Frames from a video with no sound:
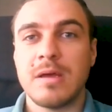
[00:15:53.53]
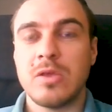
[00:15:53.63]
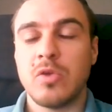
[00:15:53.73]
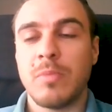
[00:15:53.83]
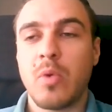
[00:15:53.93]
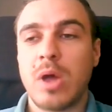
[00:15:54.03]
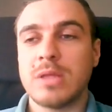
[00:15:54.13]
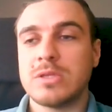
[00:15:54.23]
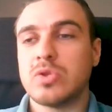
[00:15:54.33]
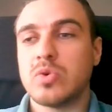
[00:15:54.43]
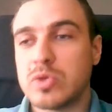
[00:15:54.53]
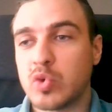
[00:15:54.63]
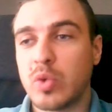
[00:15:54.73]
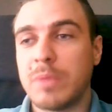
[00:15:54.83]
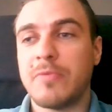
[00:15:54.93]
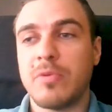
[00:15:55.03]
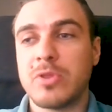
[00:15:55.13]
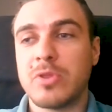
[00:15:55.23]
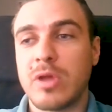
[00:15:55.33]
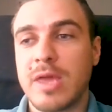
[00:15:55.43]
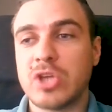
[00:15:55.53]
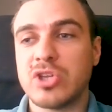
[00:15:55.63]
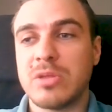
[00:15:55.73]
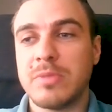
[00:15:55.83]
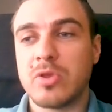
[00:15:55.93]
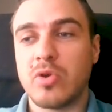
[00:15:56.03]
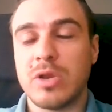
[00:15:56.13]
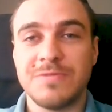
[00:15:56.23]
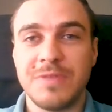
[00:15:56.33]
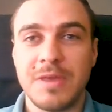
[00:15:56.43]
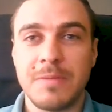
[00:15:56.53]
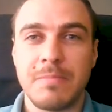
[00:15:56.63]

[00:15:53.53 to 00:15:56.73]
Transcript: you may want to sweep for Bitcoin Cash and Bitcoin SV.